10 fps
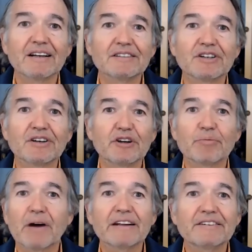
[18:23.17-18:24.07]
So your
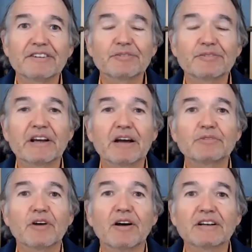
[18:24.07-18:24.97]
body just becomes
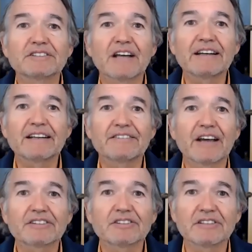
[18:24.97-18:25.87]
all excited
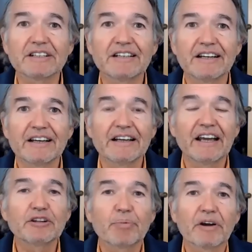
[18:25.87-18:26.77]
sexually in
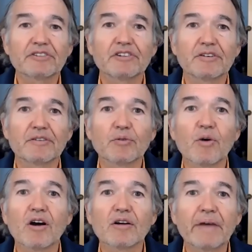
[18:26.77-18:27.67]
the presence of the
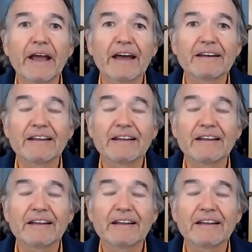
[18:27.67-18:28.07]
wrong man.